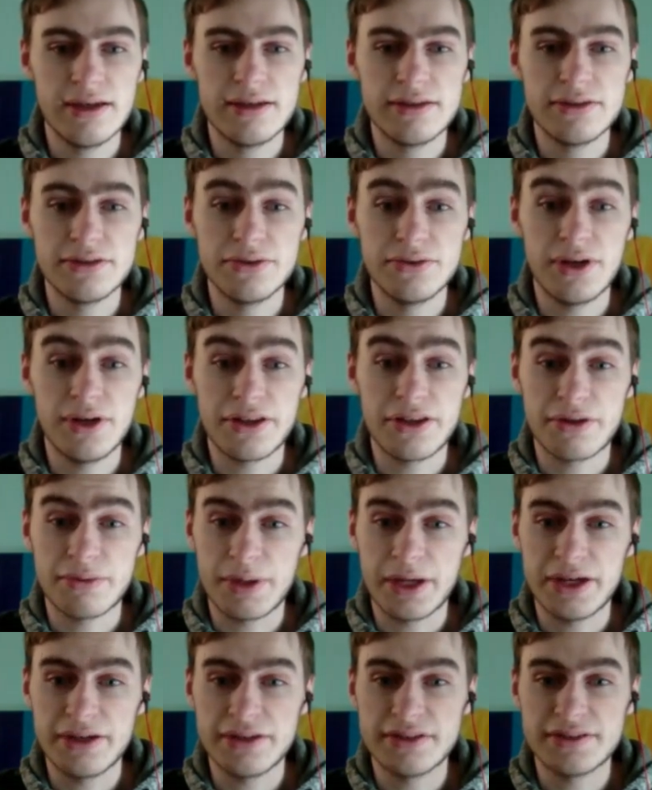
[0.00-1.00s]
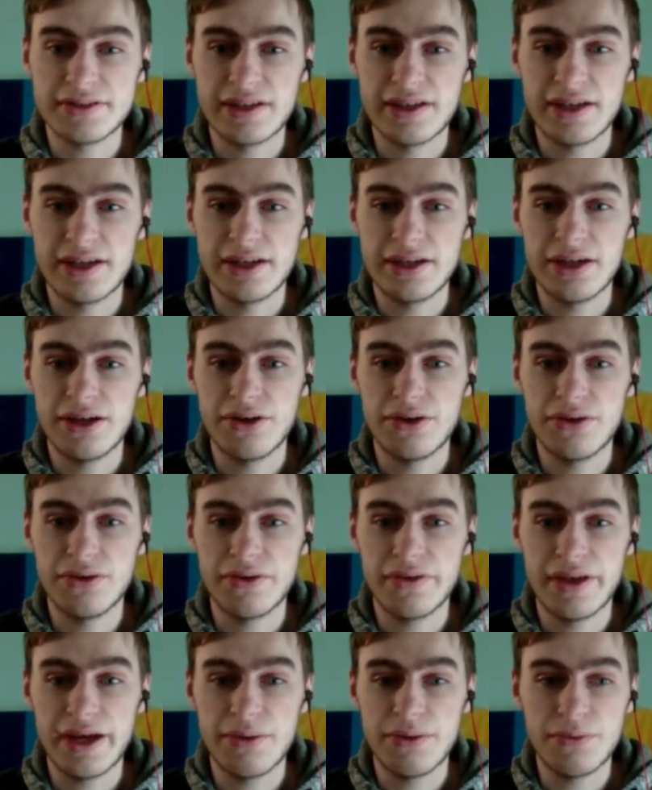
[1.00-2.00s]
to other players, and I know
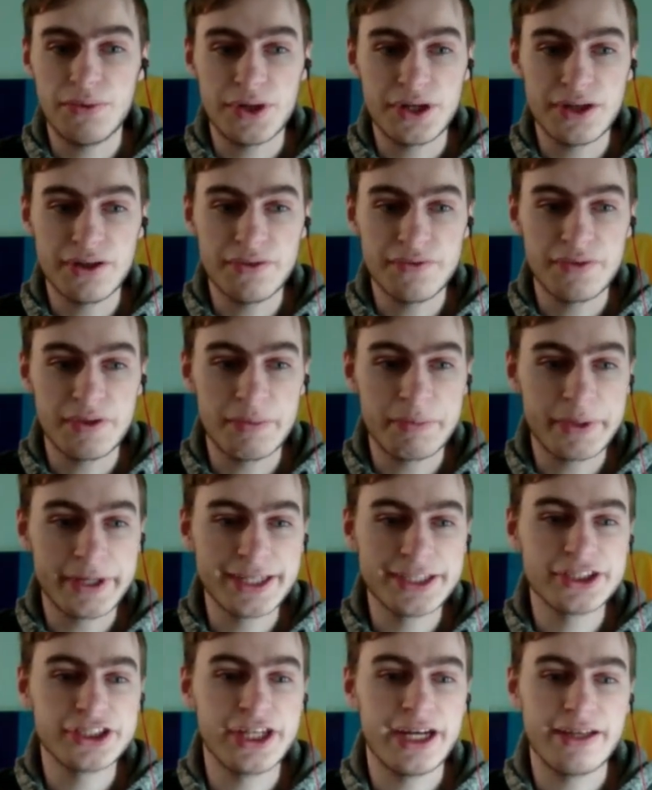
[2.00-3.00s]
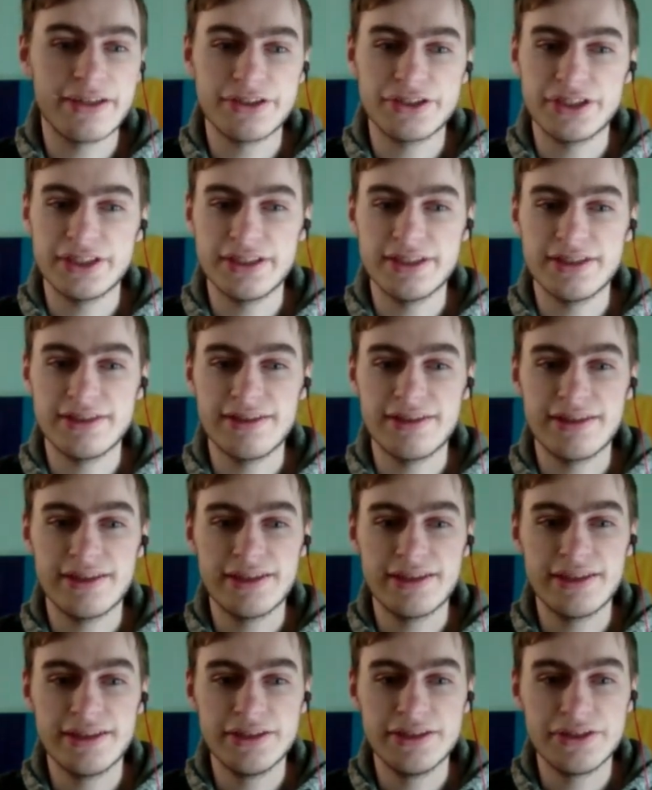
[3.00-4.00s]
that one of the biggest challenges
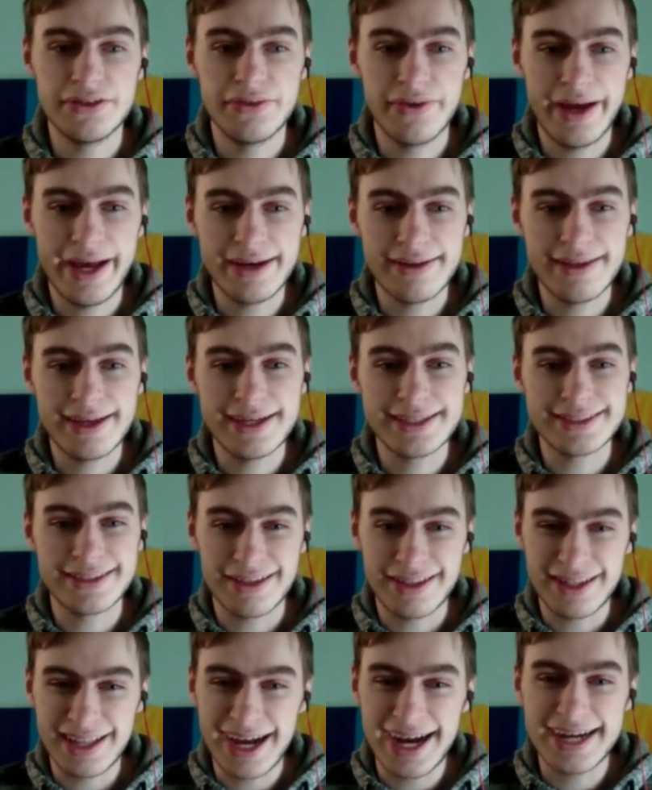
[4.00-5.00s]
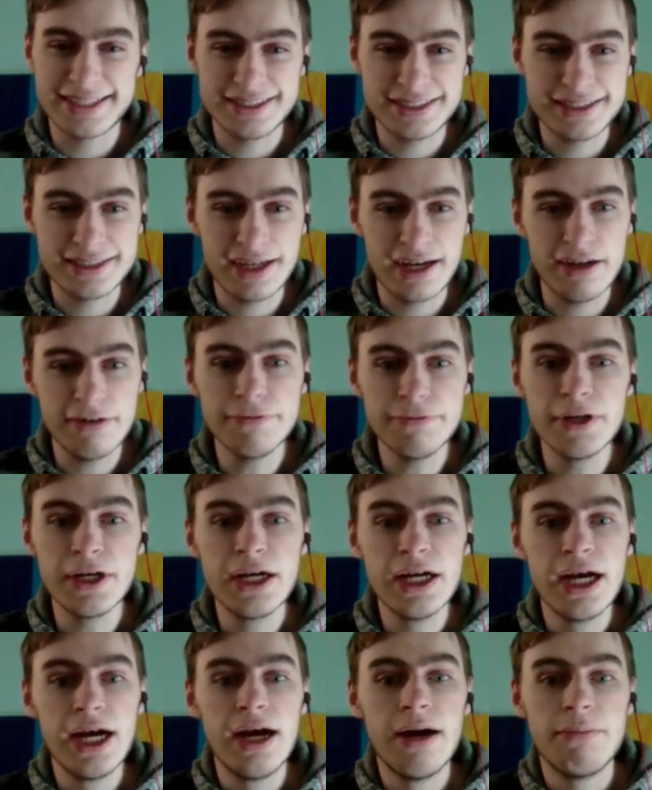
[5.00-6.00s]
is you analyze a lot of stuff.
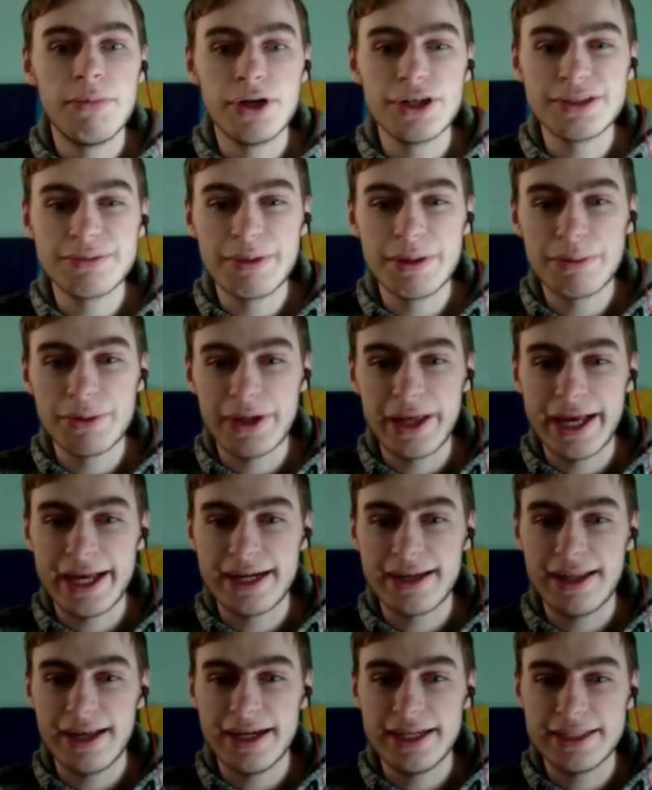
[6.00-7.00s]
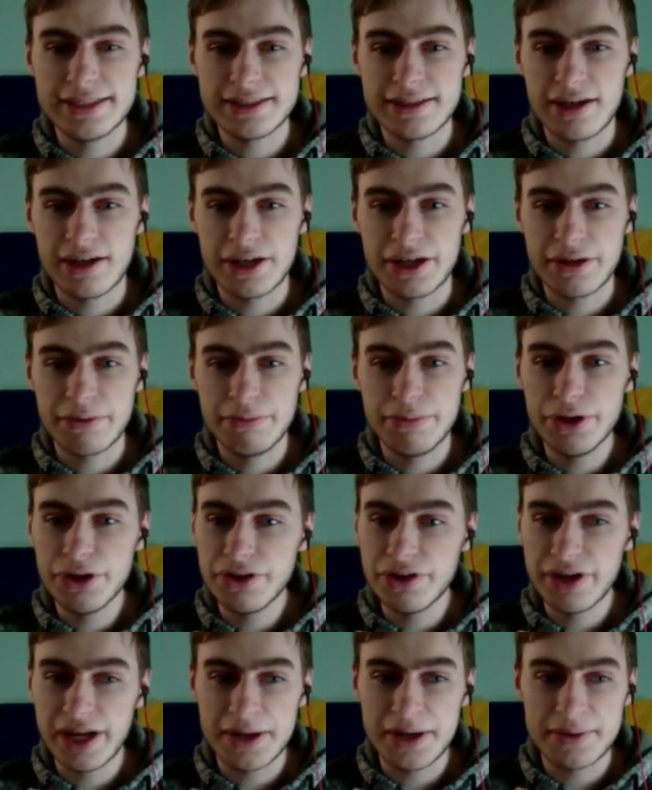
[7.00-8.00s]
Most people analyze on a
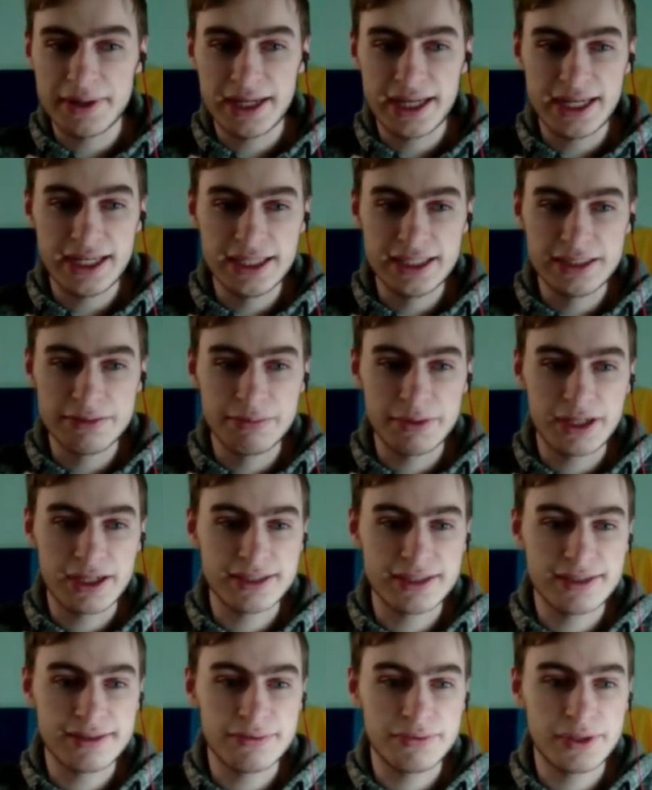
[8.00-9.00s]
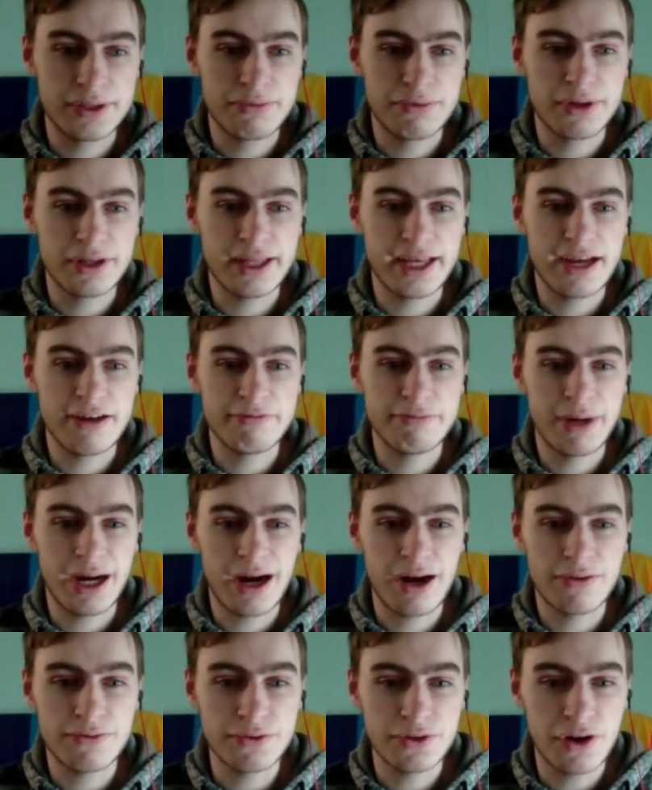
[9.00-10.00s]
computer nowadays because we really have
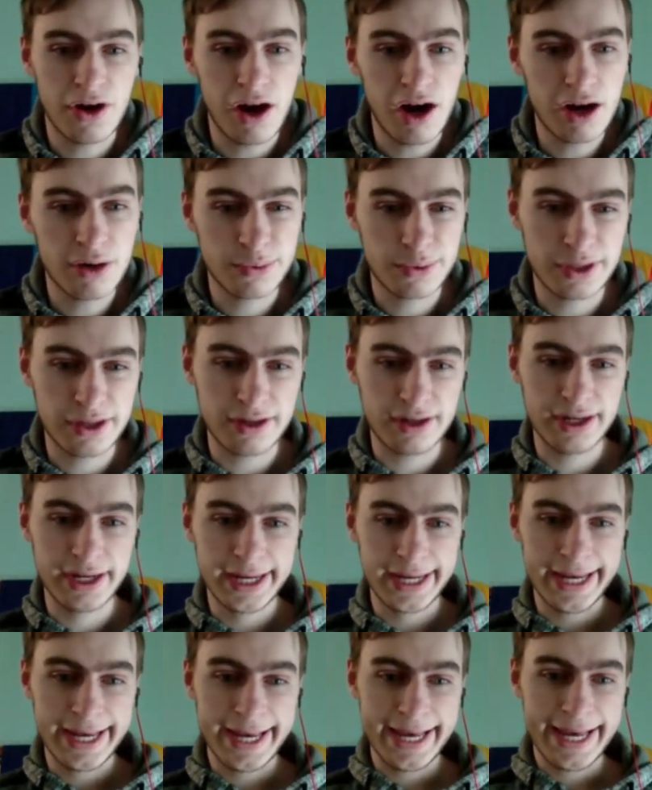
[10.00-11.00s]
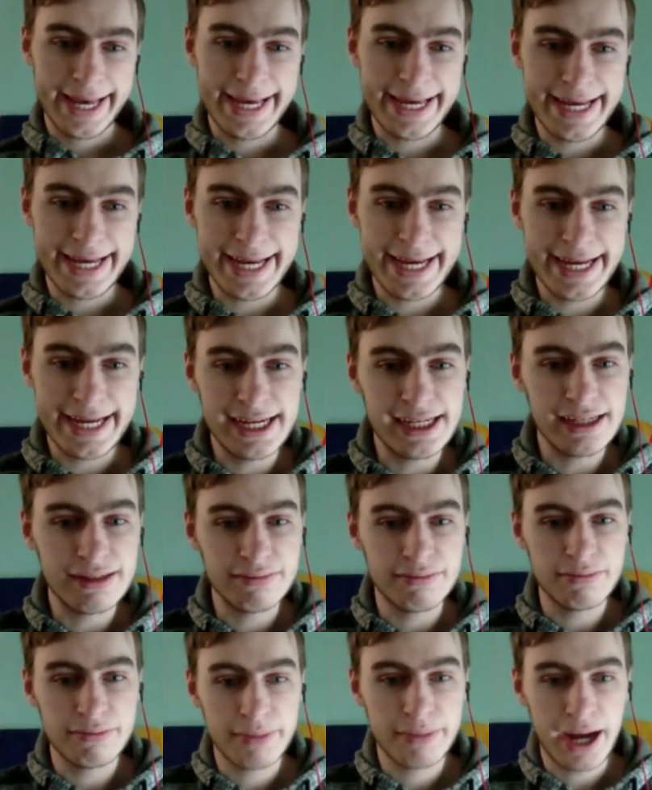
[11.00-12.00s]
powerful hardware
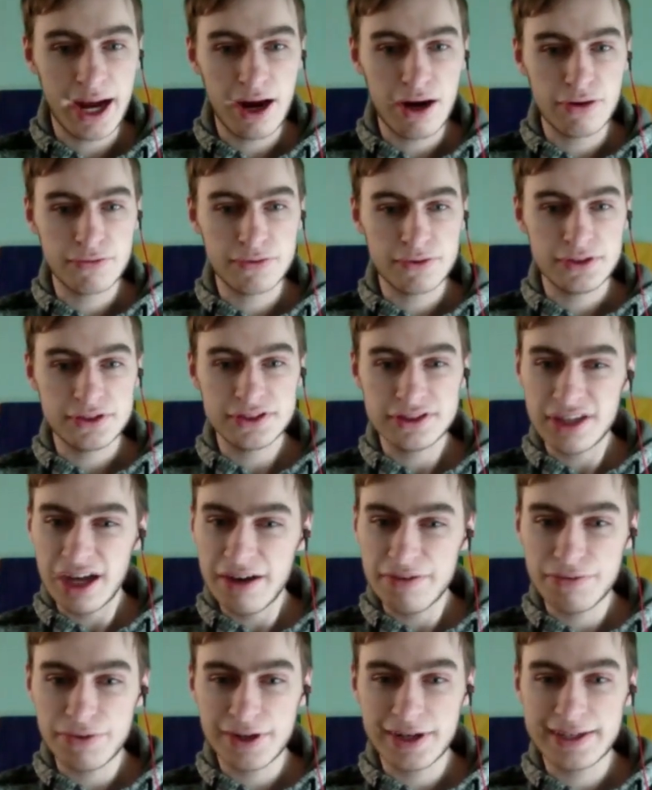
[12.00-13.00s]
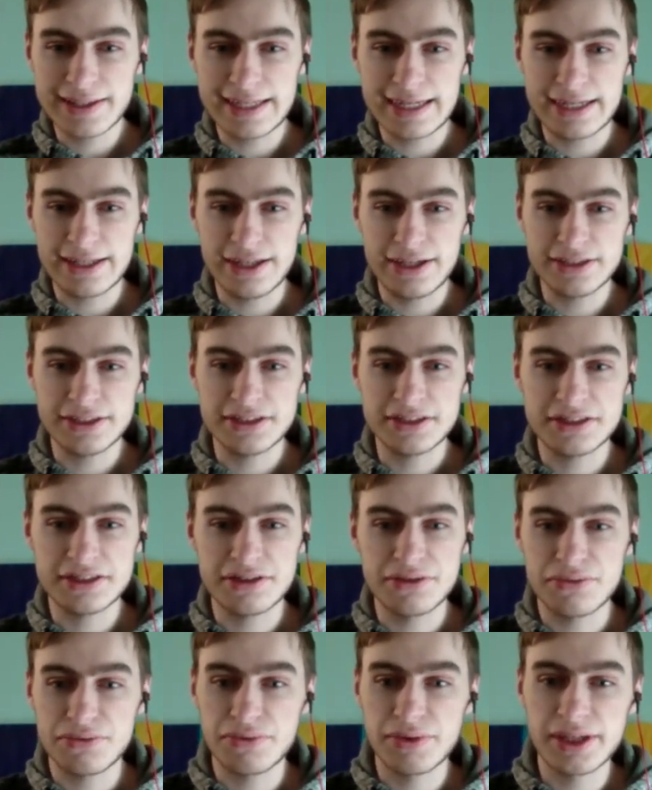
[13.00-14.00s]
and powerful software that allows us to
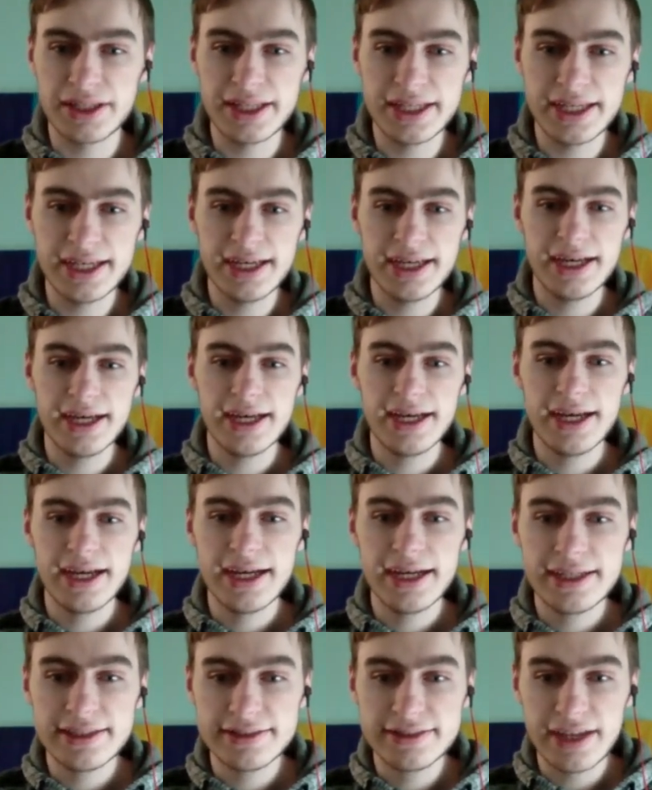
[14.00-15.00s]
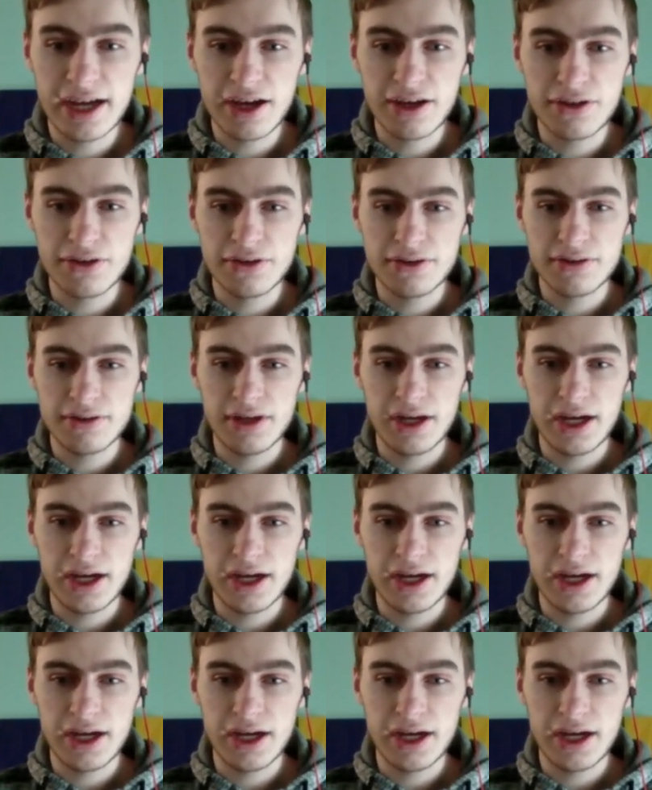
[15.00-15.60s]
really delve